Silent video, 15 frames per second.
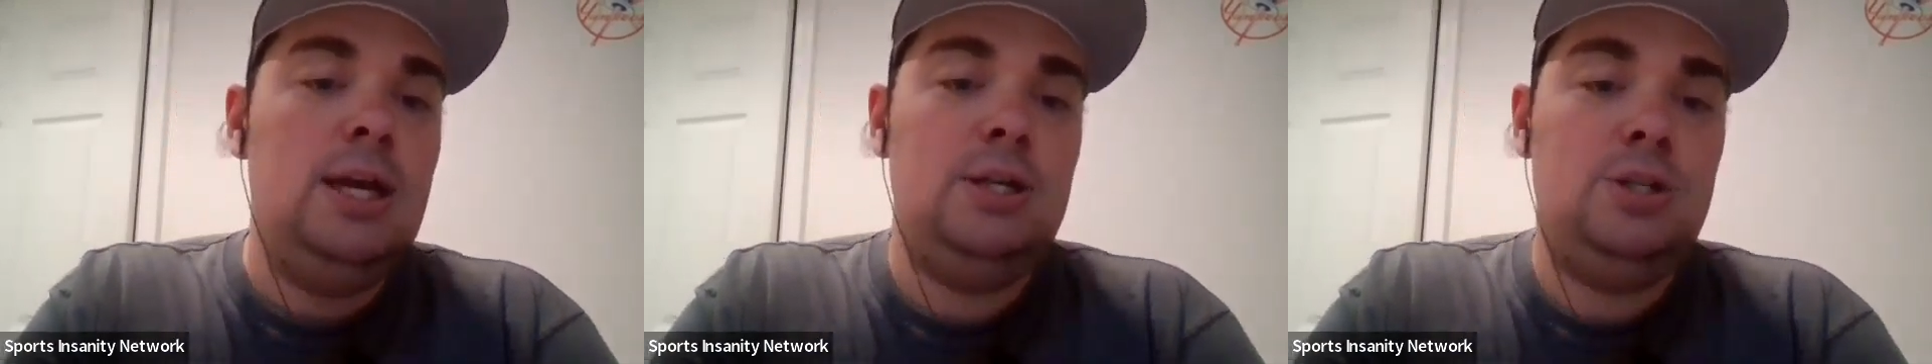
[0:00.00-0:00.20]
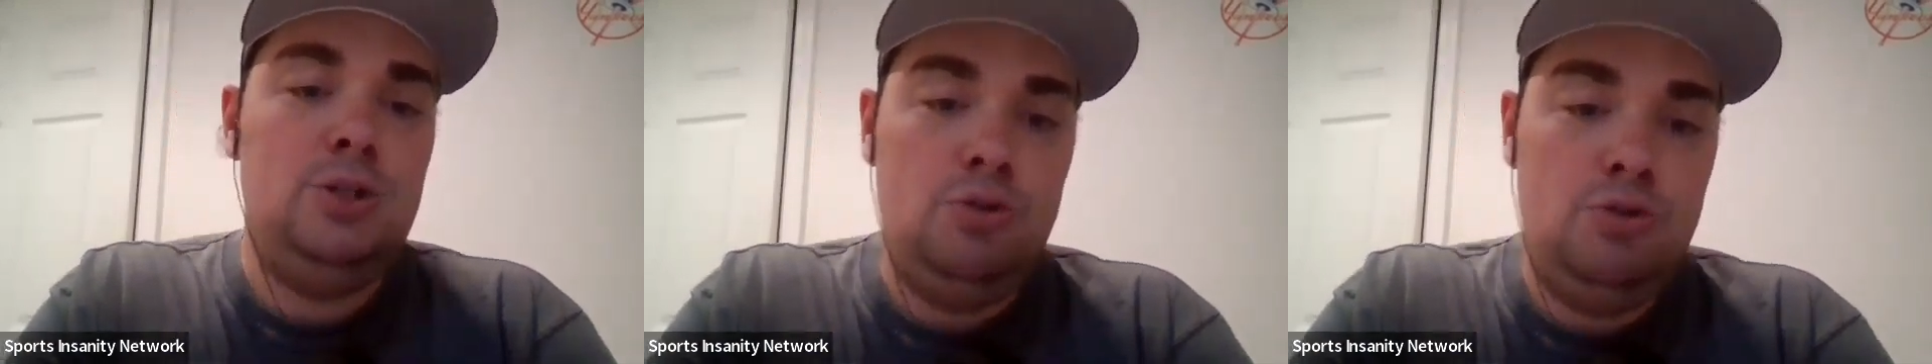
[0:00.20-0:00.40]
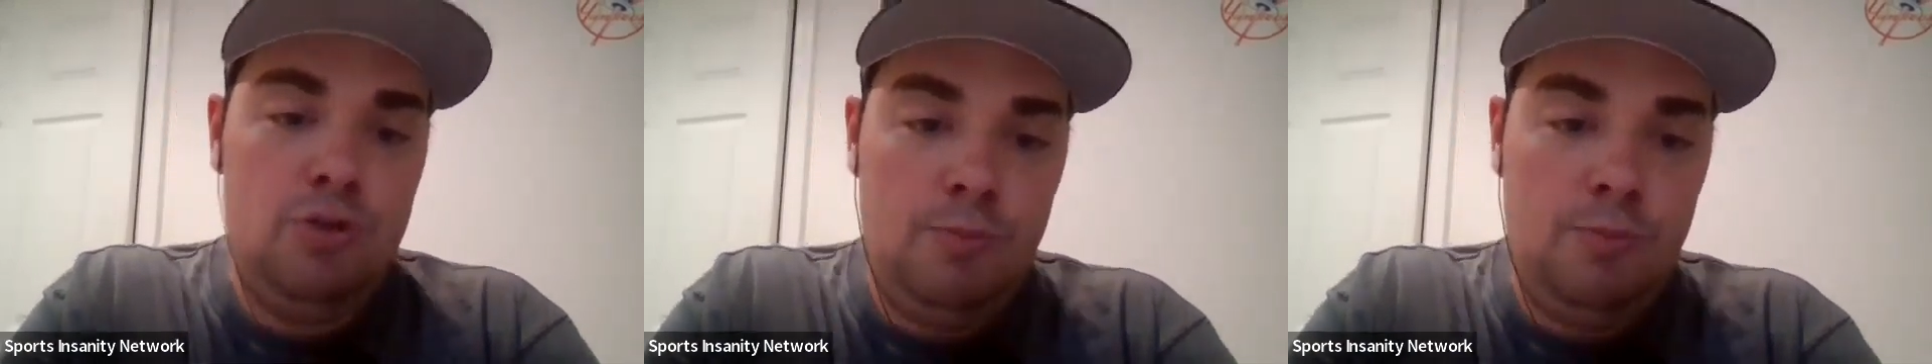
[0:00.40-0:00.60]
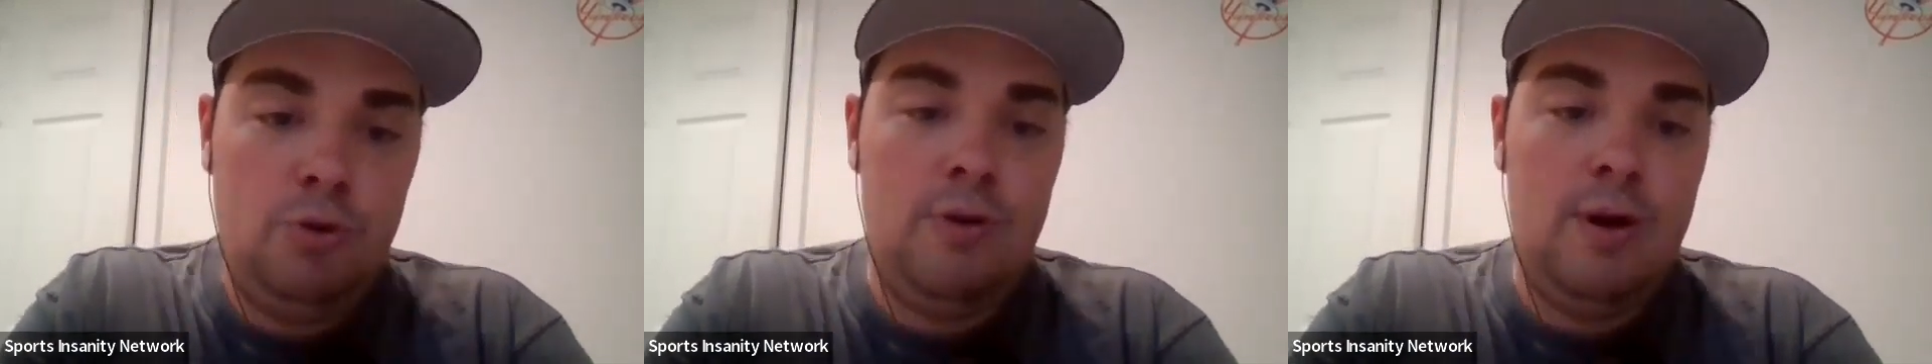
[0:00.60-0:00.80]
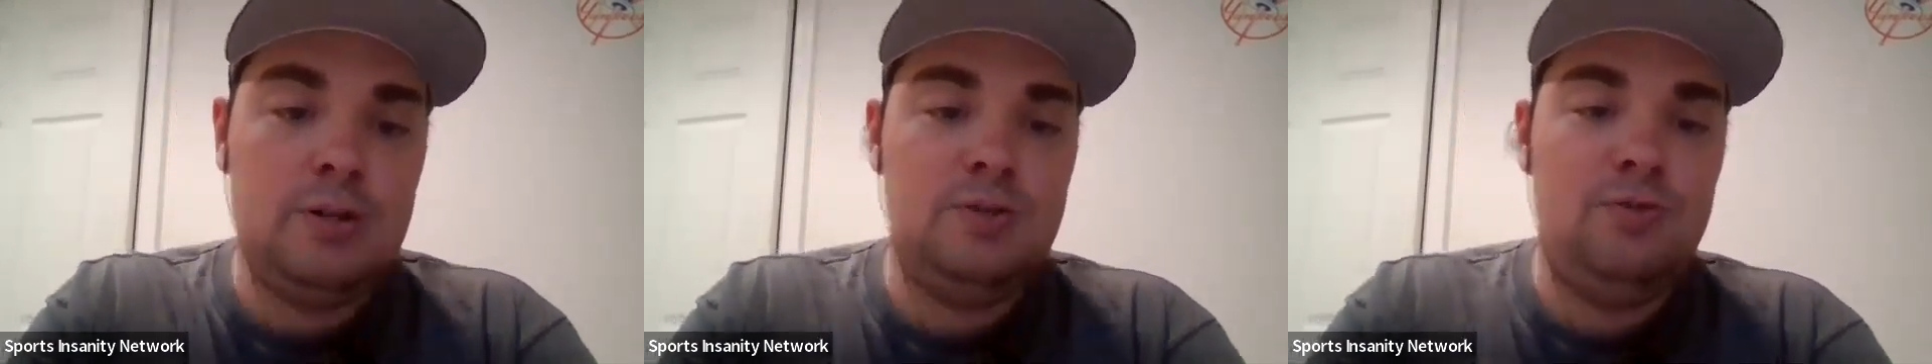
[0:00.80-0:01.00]
and 2
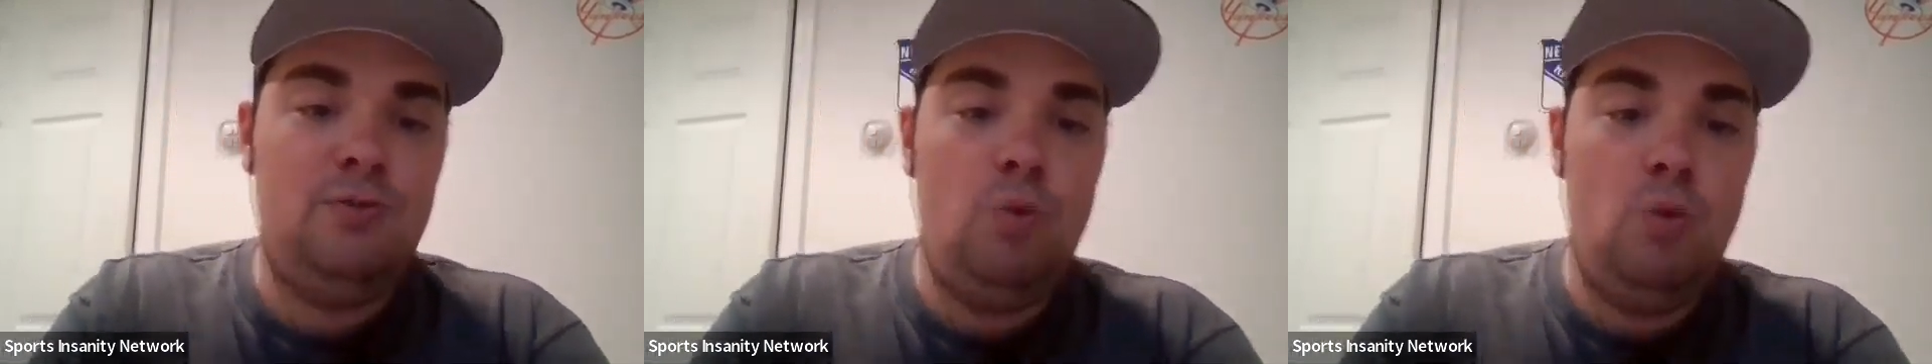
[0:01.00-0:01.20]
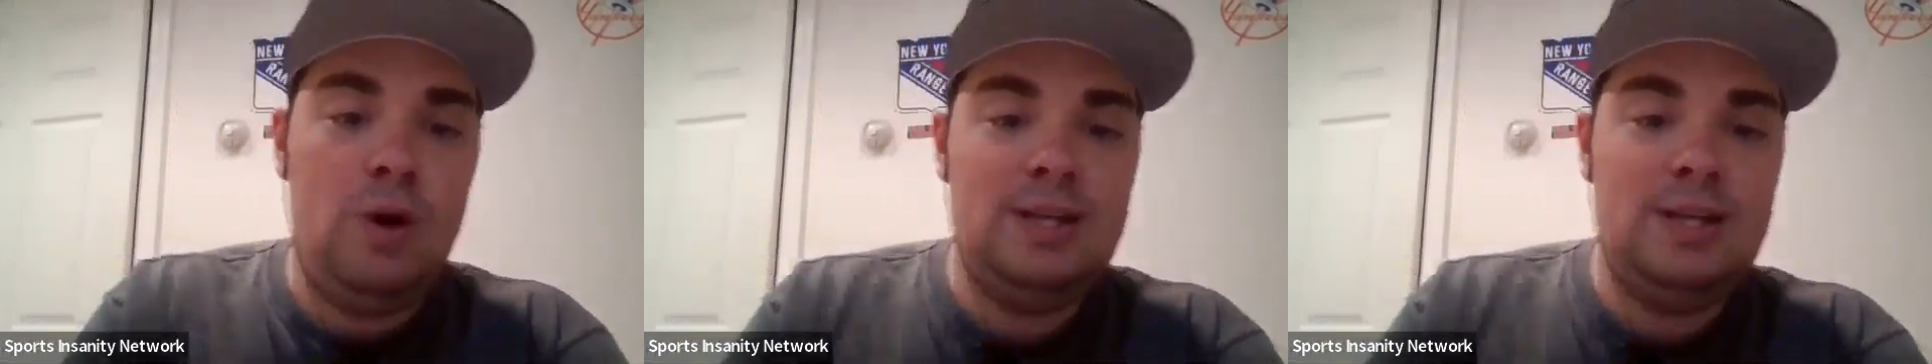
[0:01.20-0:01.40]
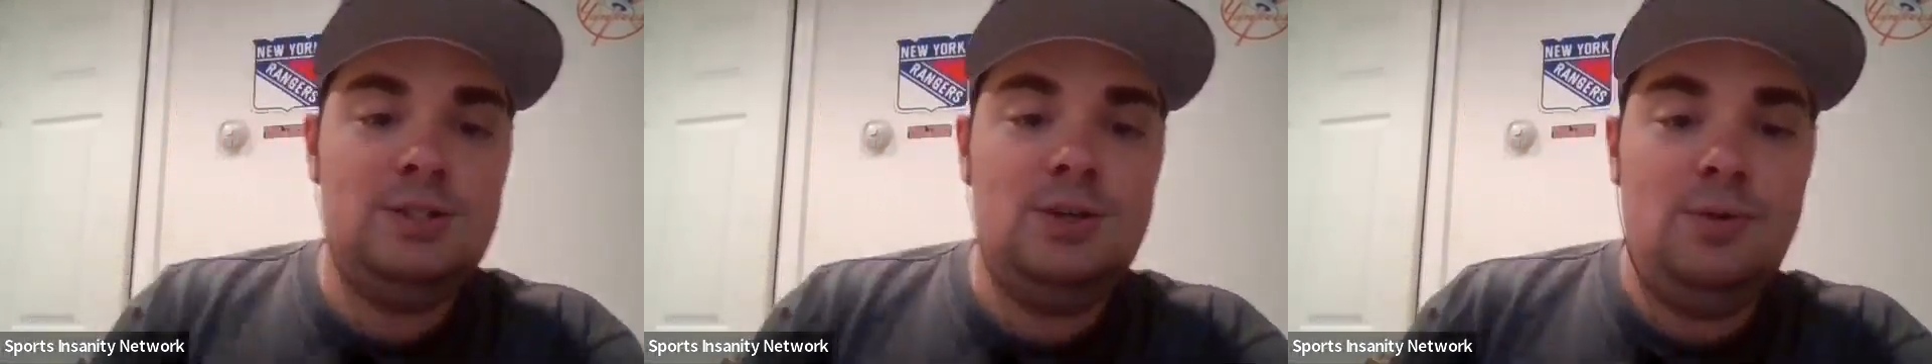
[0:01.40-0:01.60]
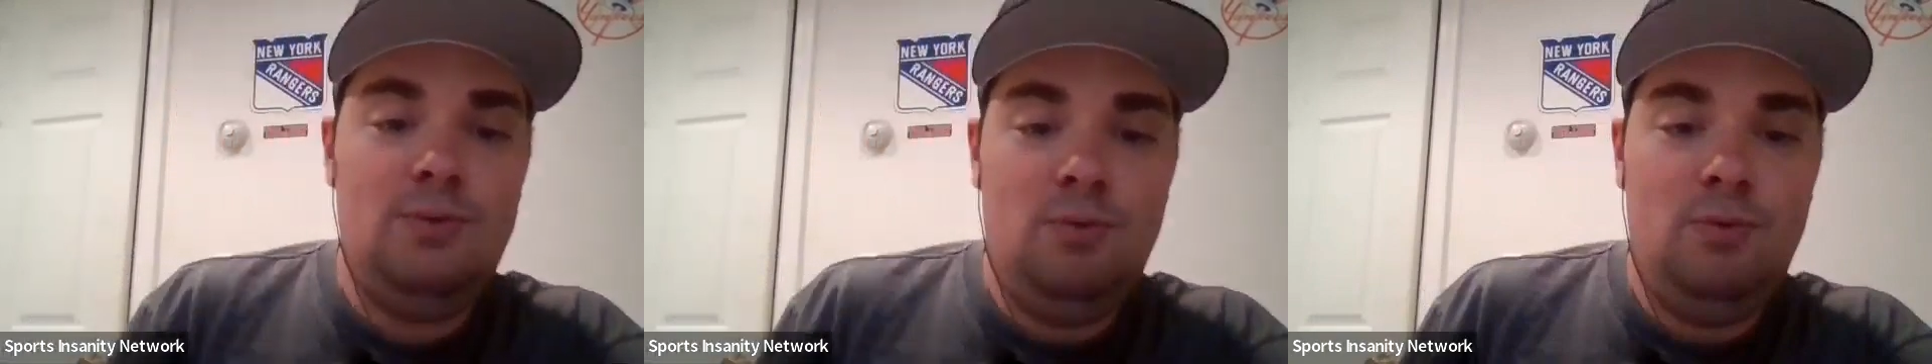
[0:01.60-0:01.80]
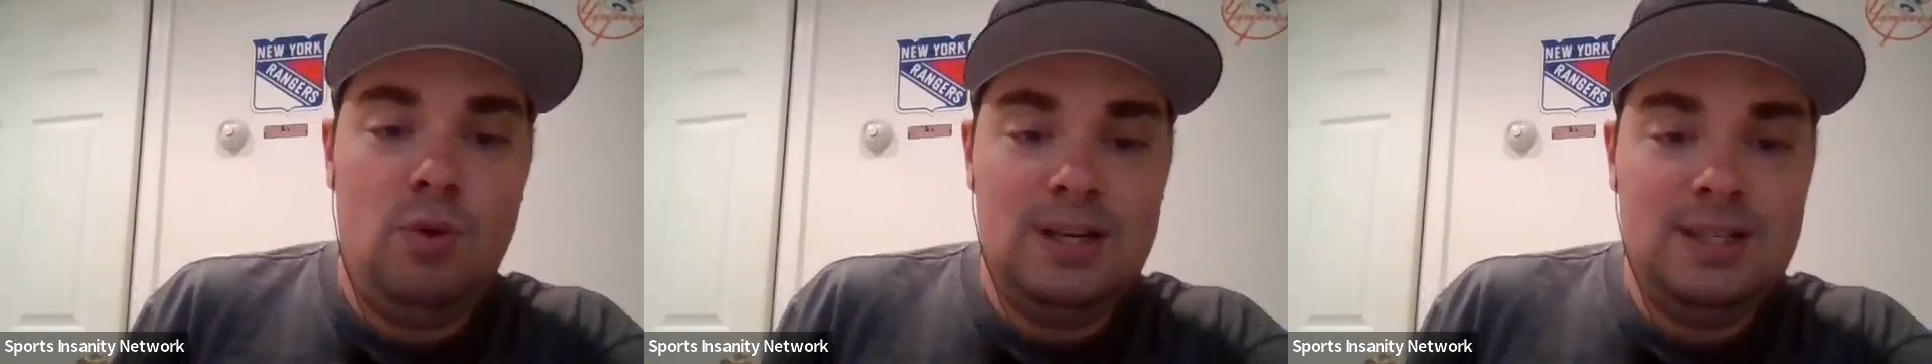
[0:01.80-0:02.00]
Triple Crowns in
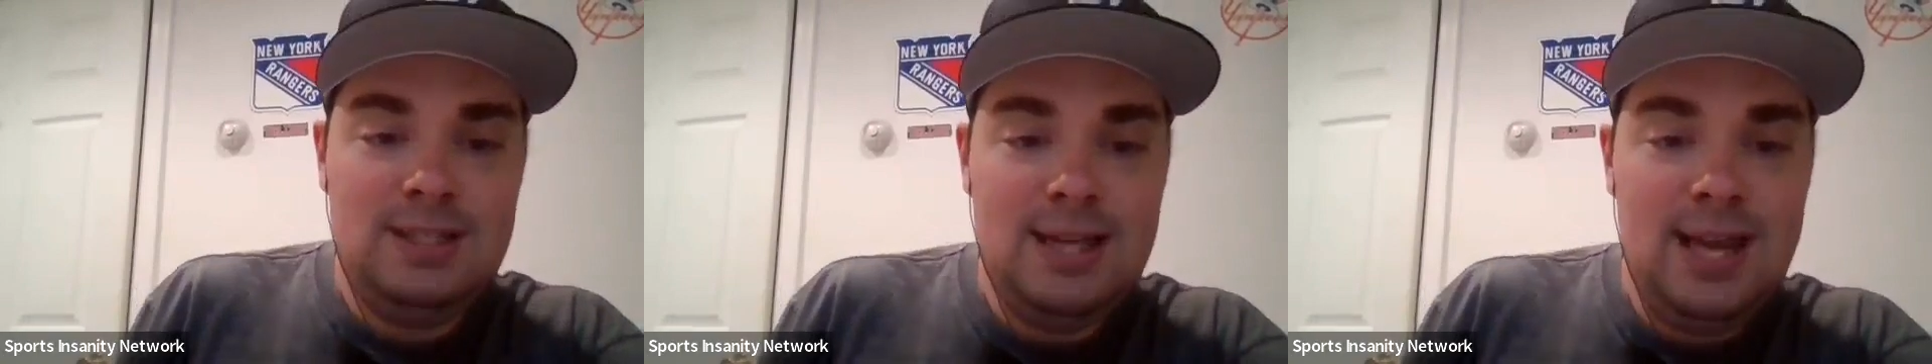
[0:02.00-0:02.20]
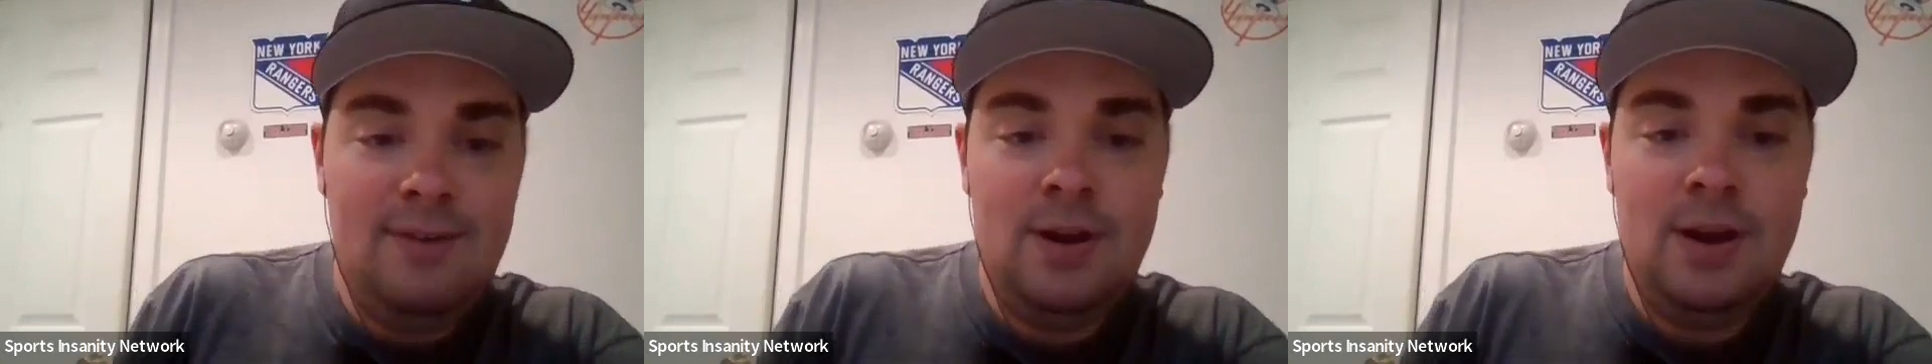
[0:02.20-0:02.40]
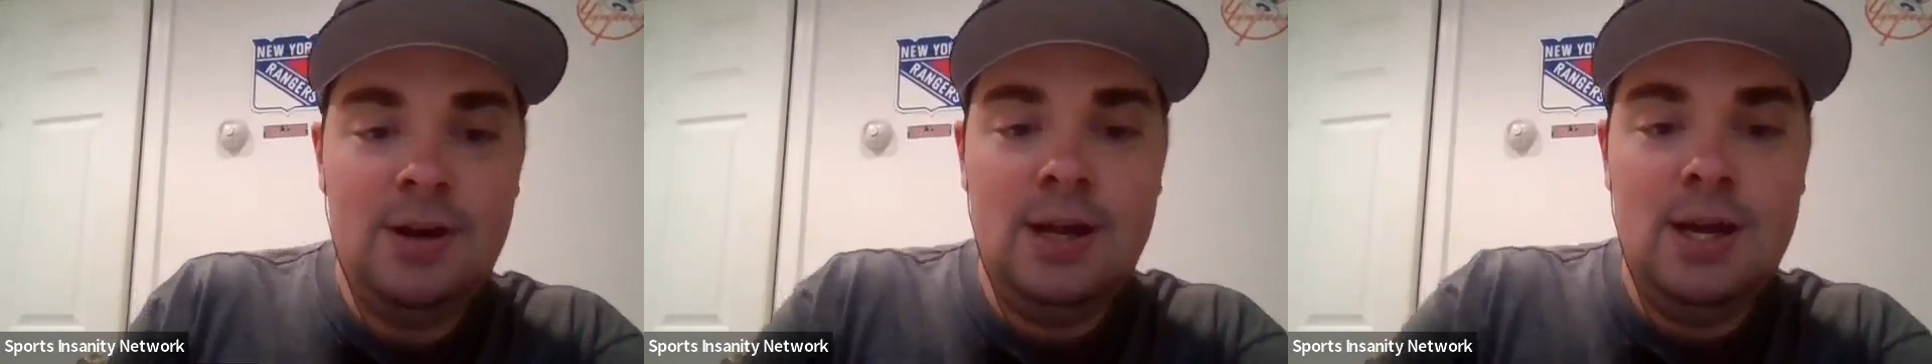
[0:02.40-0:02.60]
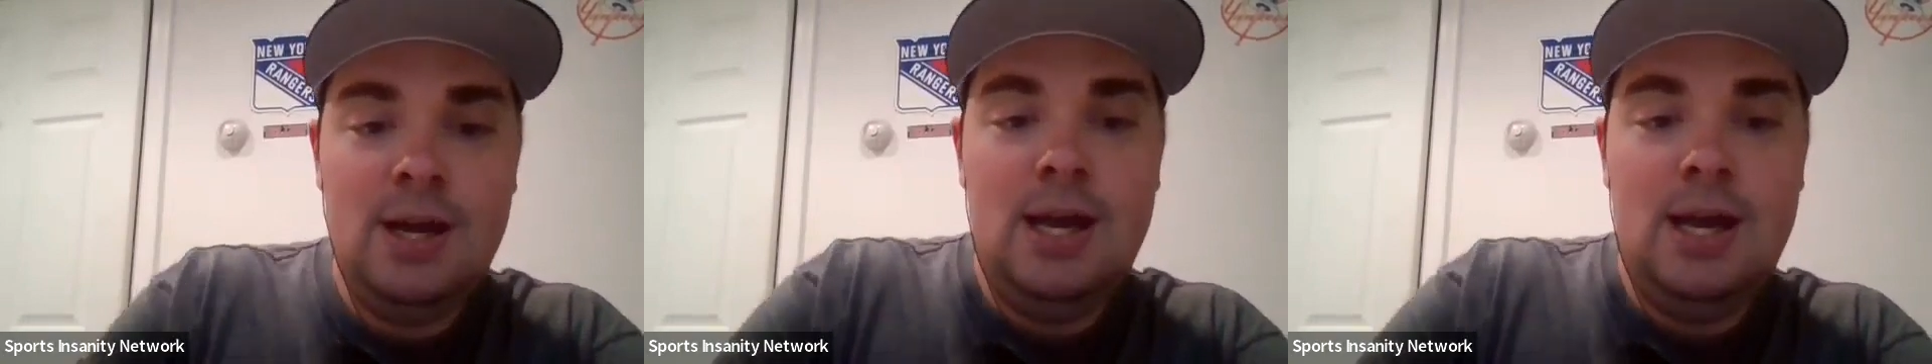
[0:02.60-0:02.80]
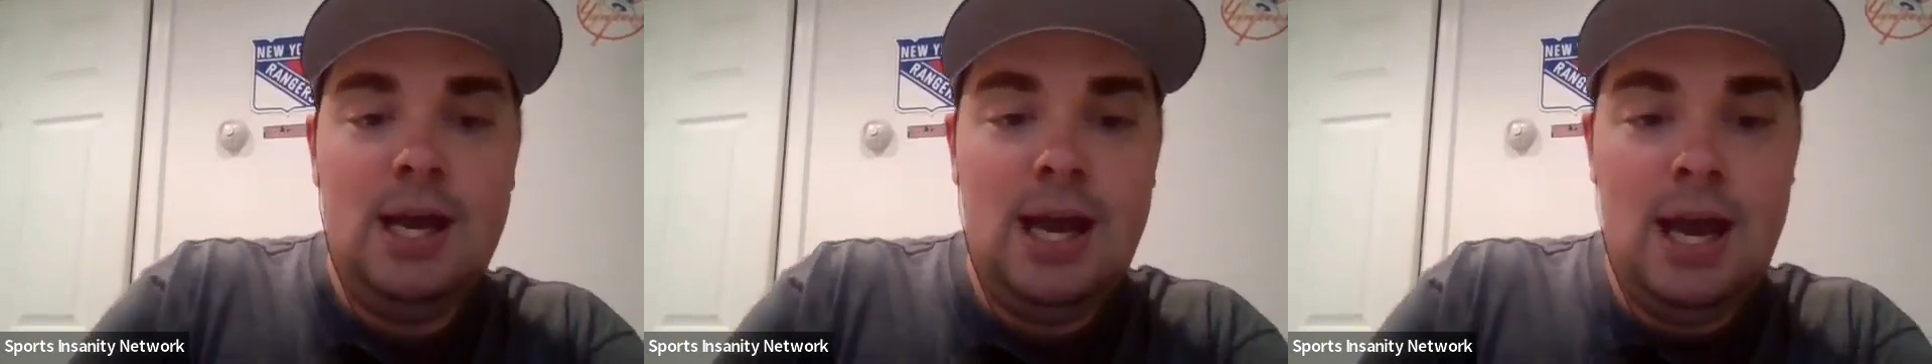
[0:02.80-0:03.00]
42 and 47.